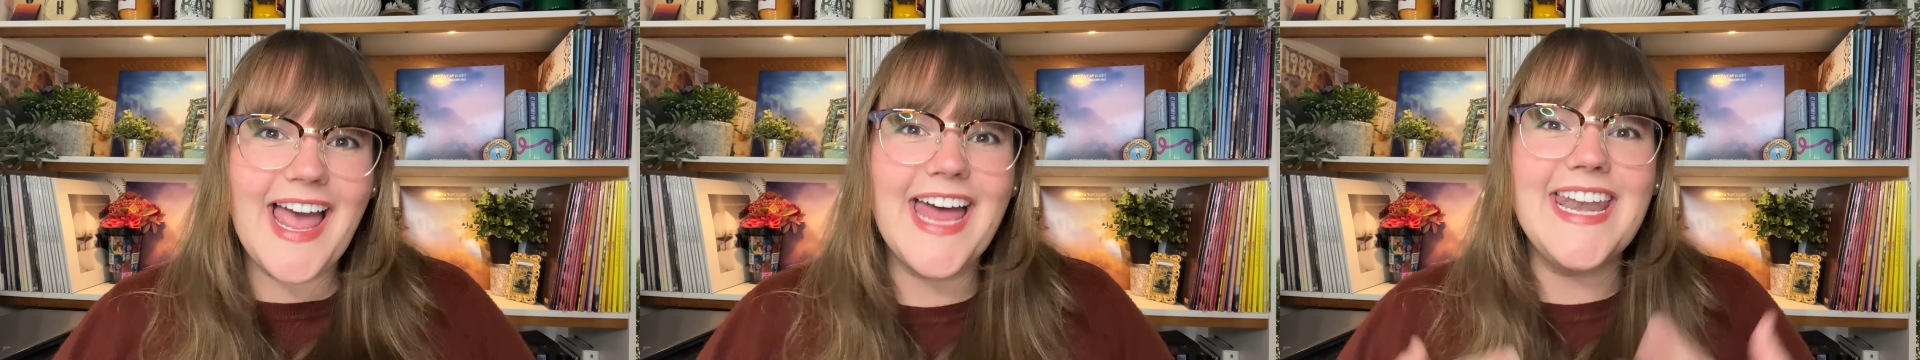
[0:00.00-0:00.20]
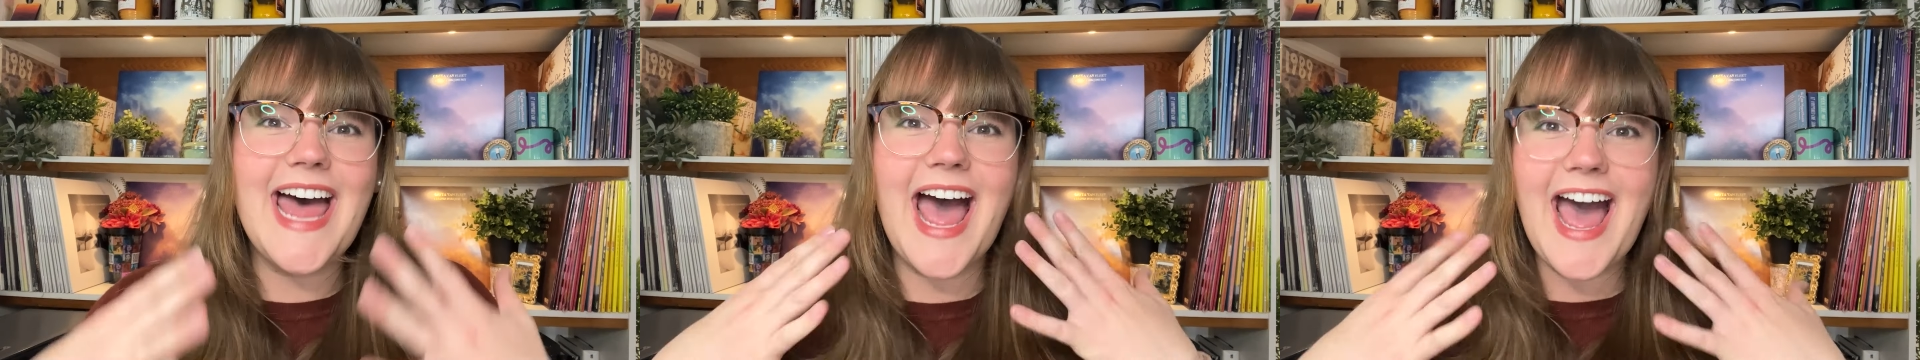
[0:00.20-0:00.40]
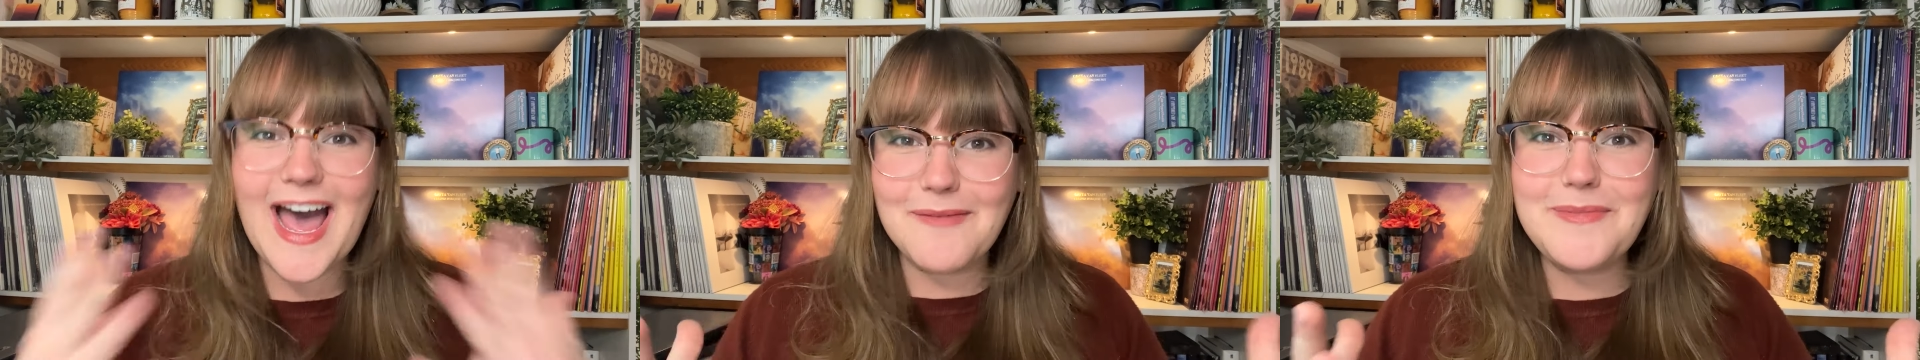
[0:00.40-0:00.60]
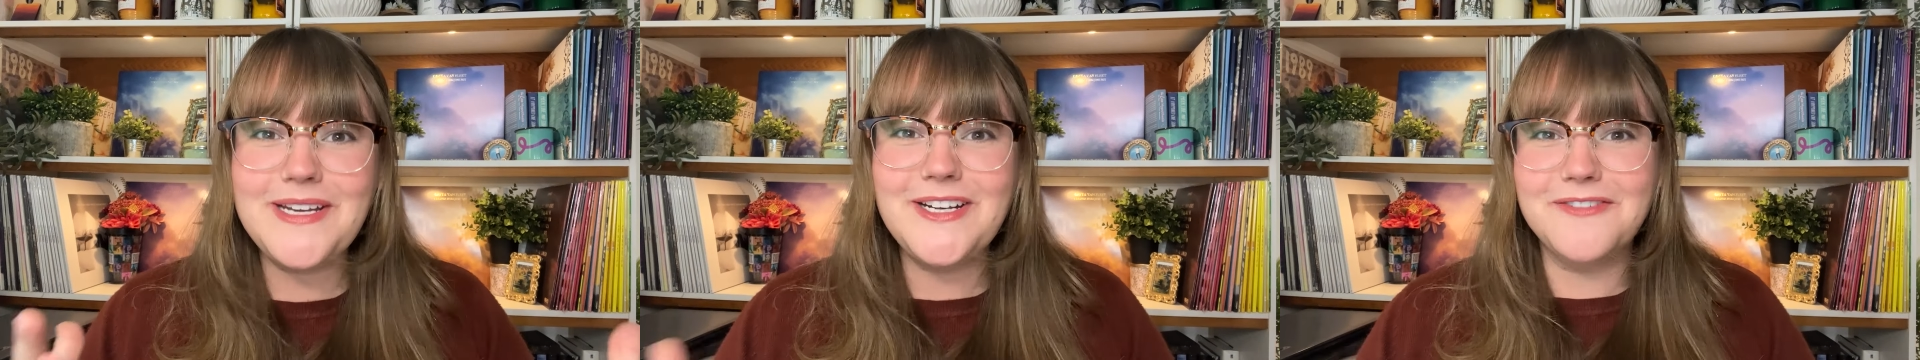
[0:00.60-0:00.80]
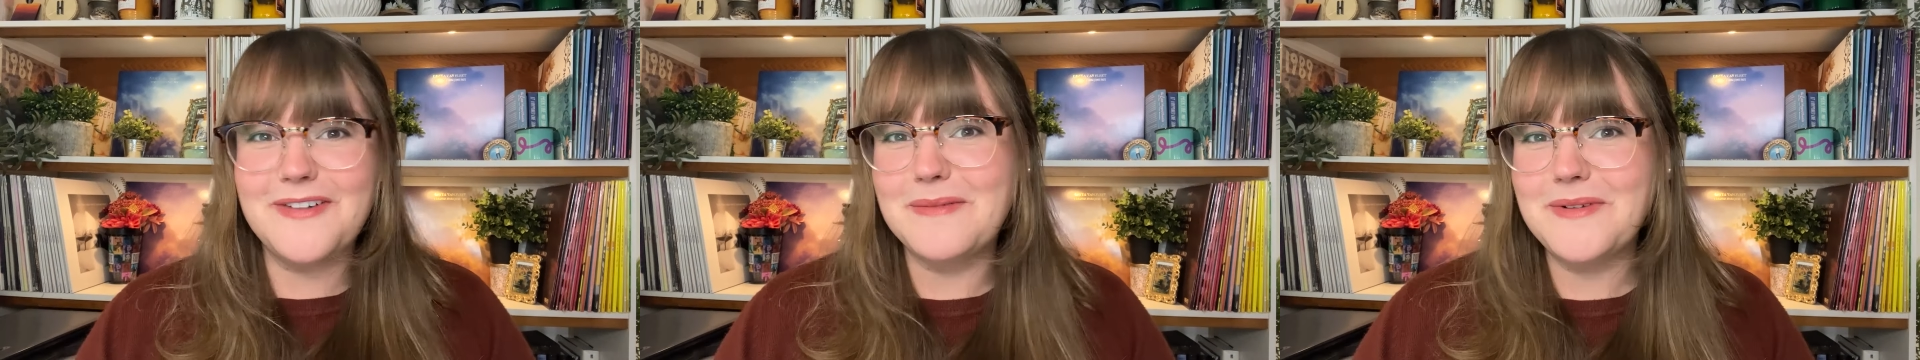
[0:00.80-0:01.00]
and happy
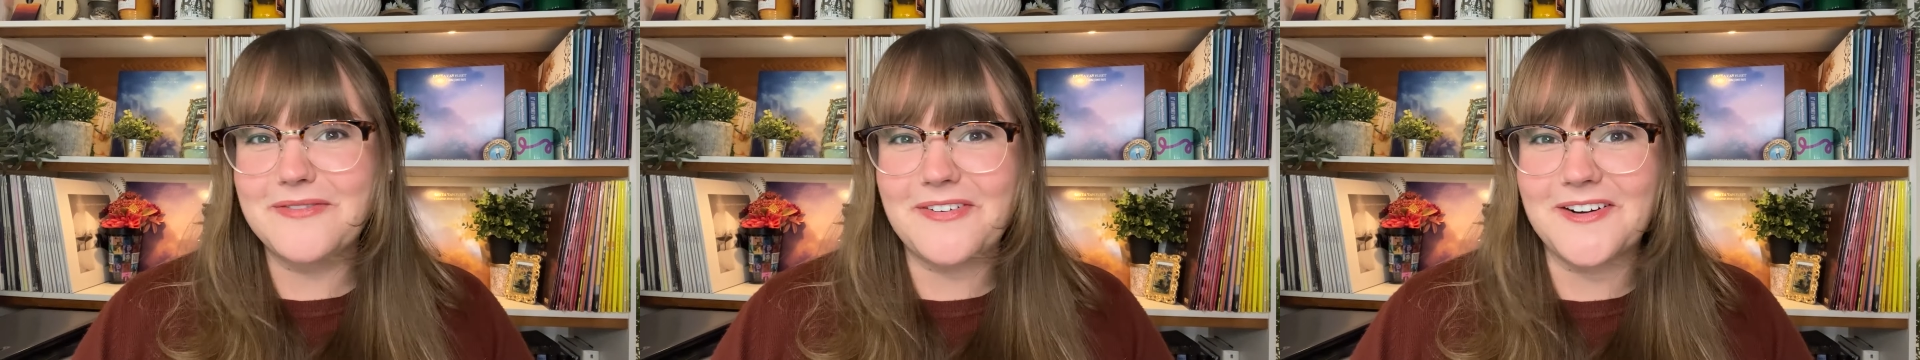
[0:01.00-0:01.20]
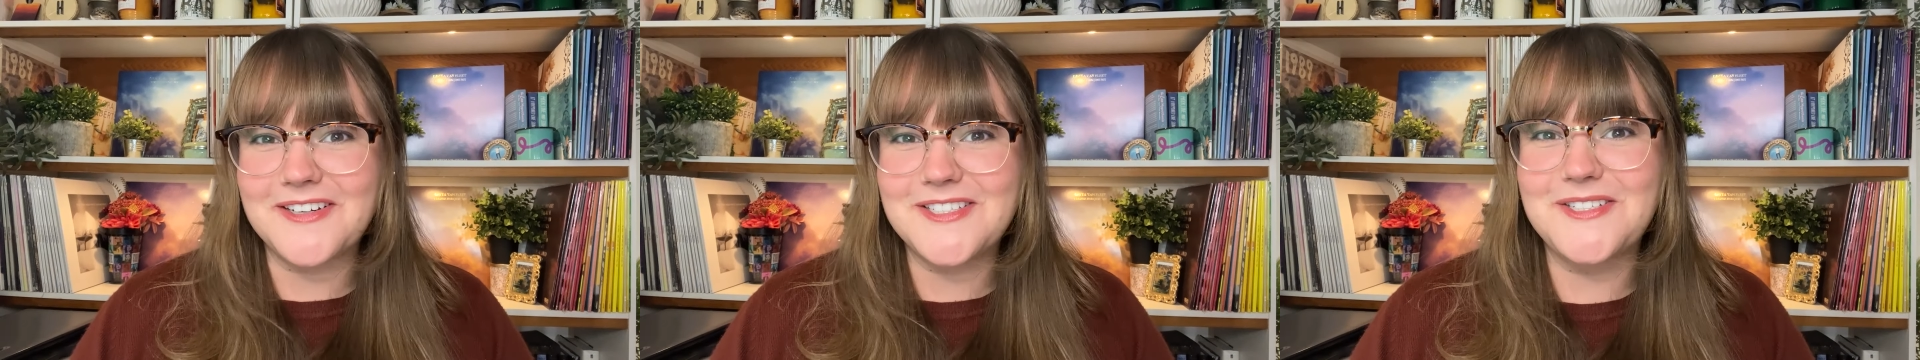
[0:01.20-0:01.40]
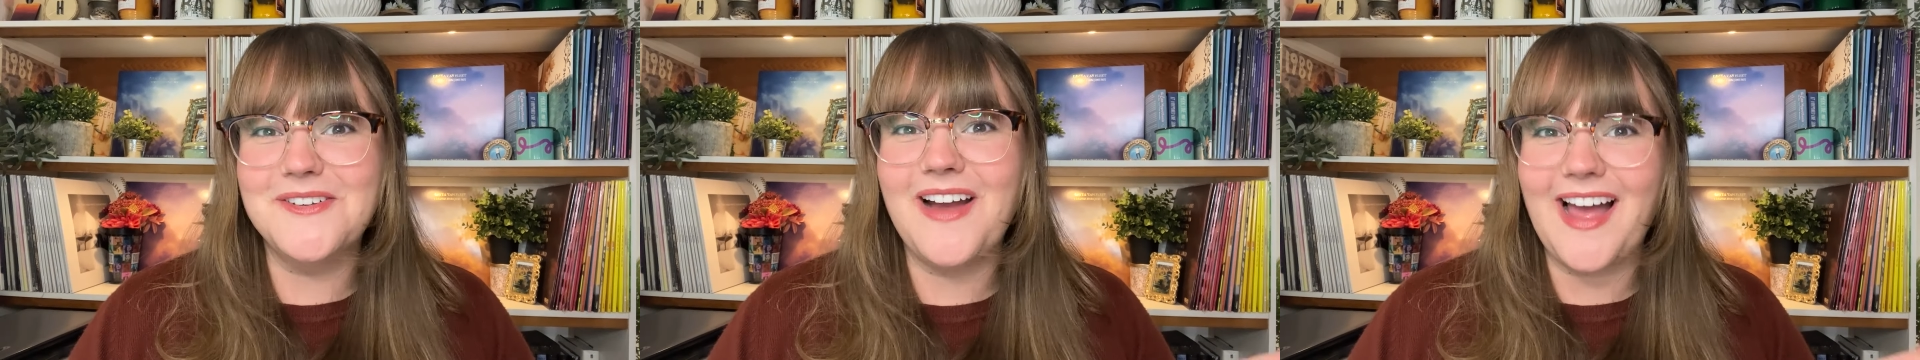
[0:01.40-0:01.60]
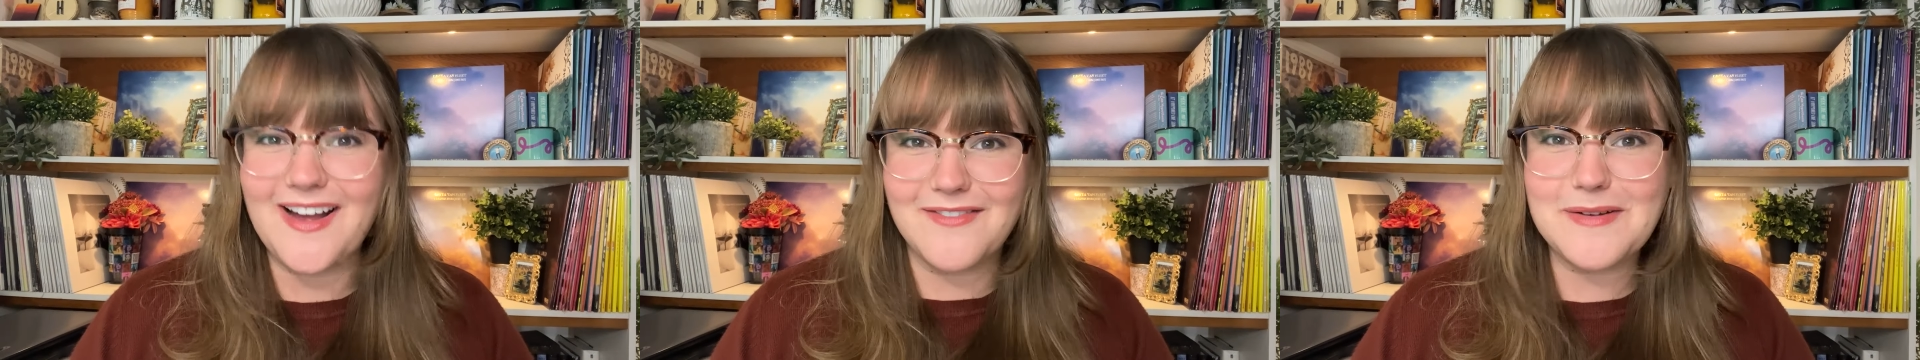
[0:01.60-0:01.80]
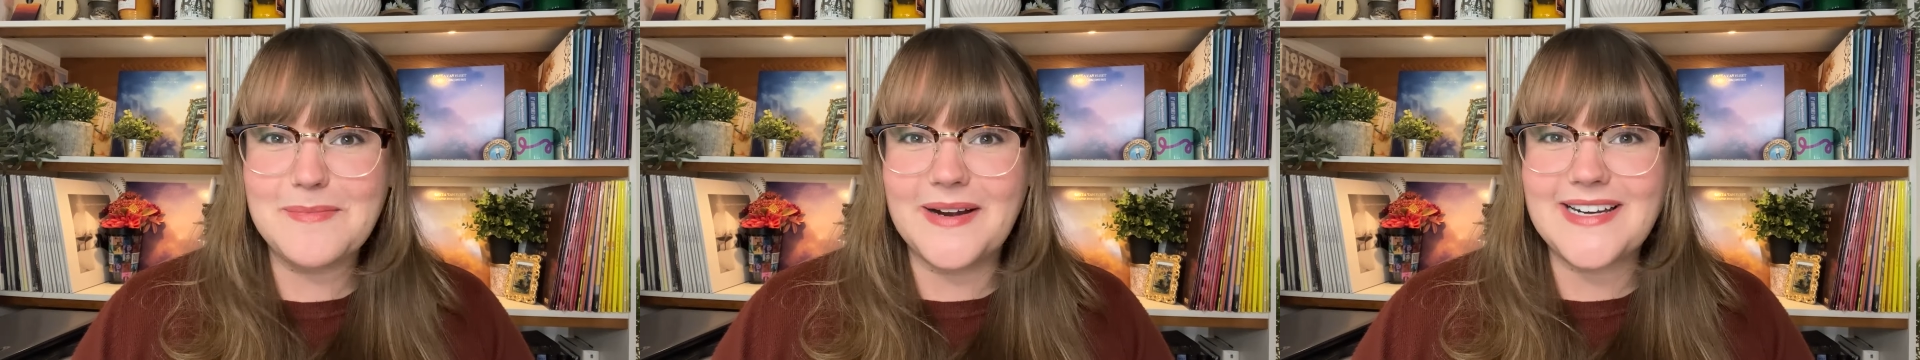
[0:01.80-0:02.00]
November 1st to
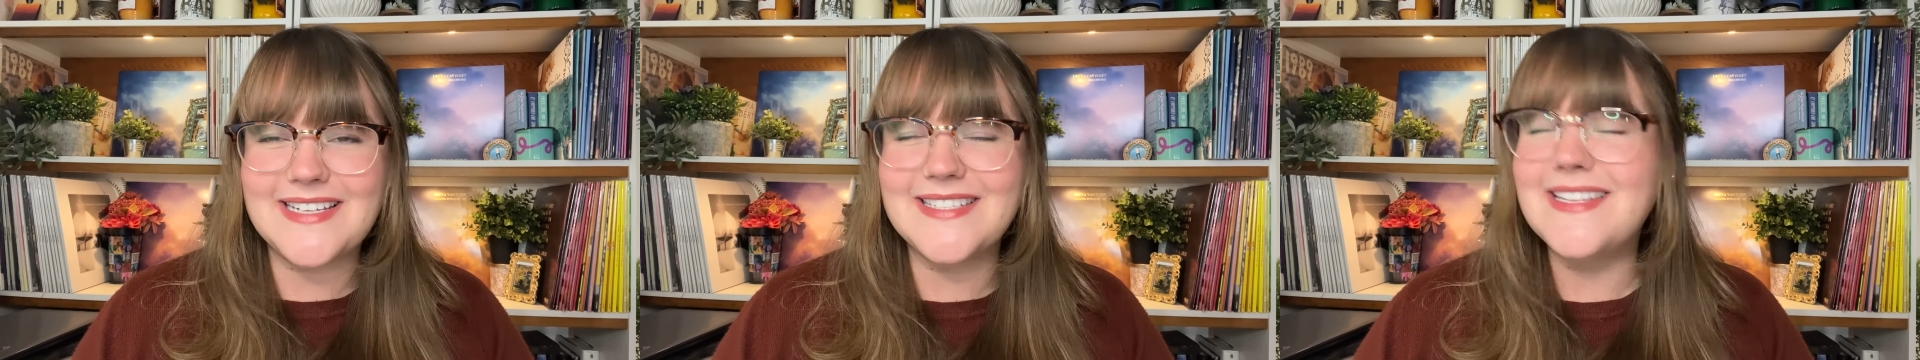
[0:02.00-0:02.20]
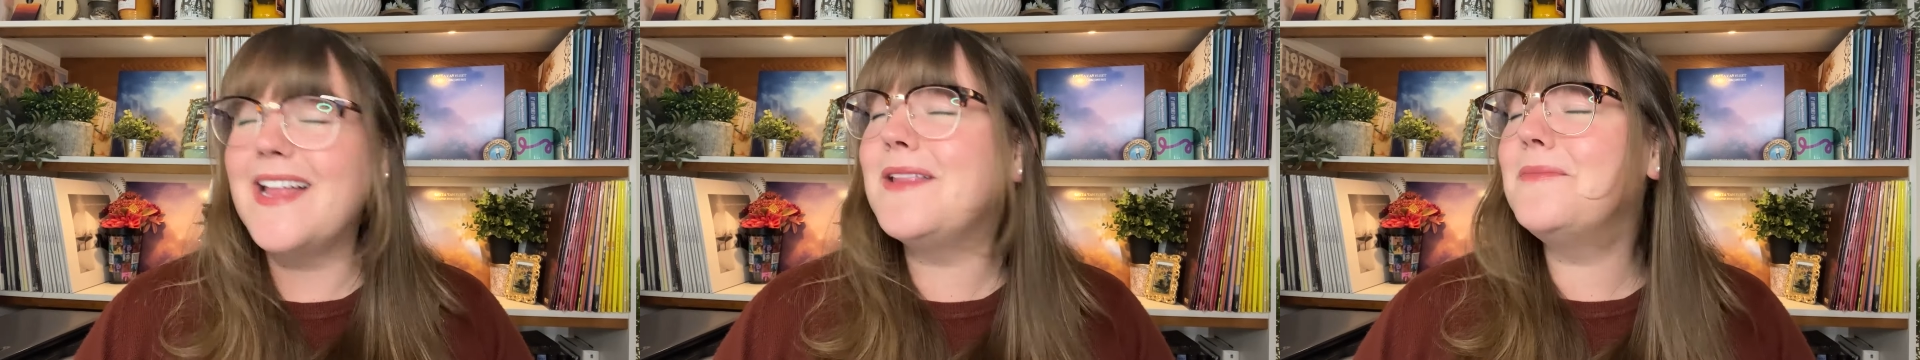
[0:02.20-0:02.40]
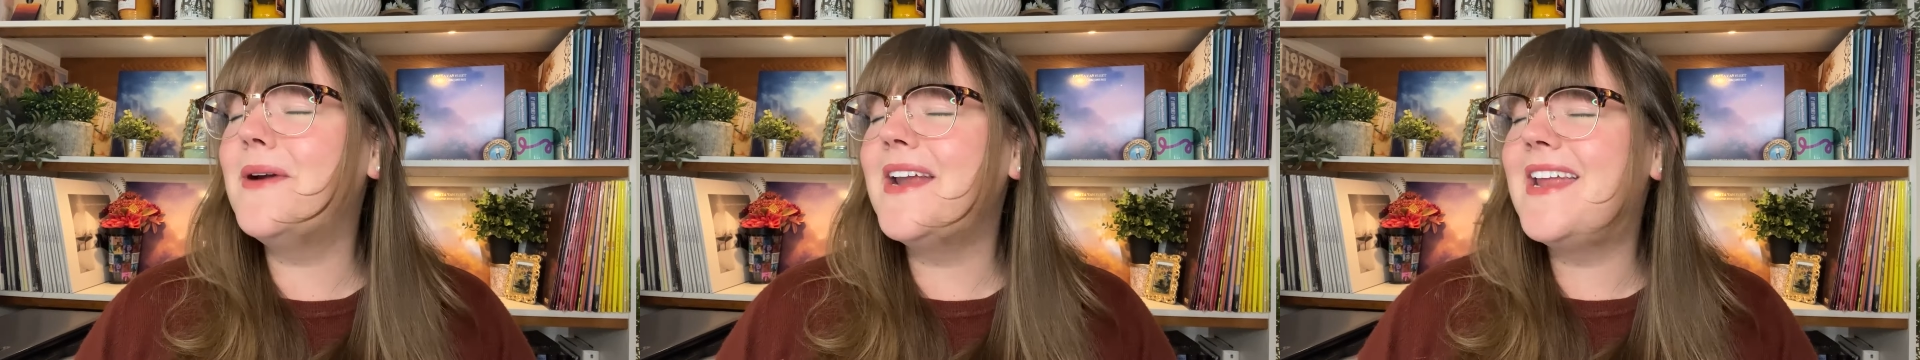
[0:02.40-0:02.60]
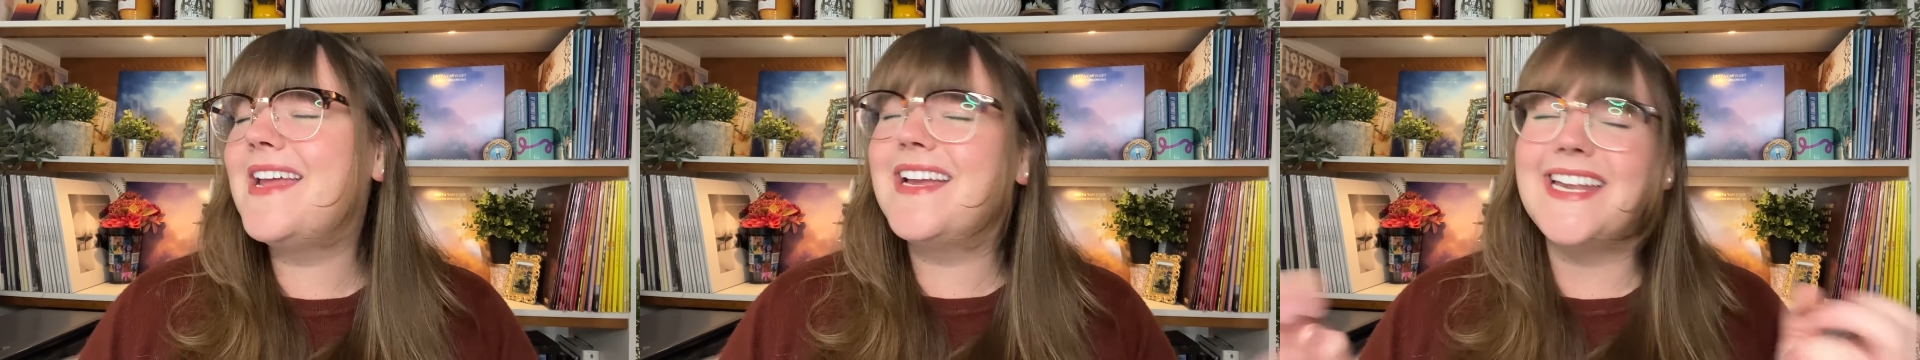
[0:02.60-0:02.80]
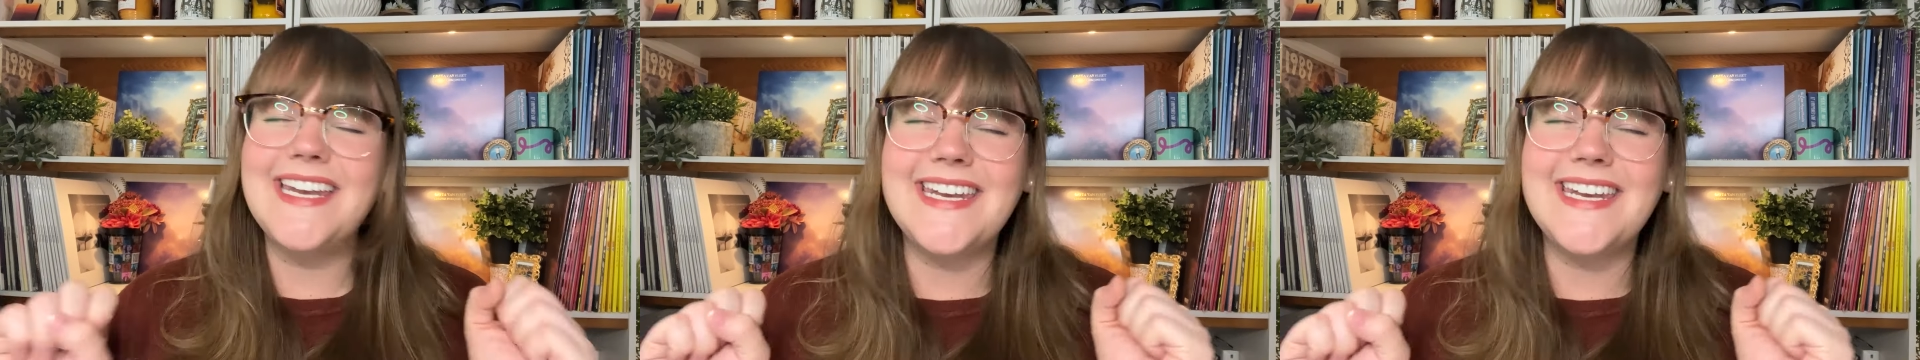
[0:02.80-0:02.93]
everybody celebrating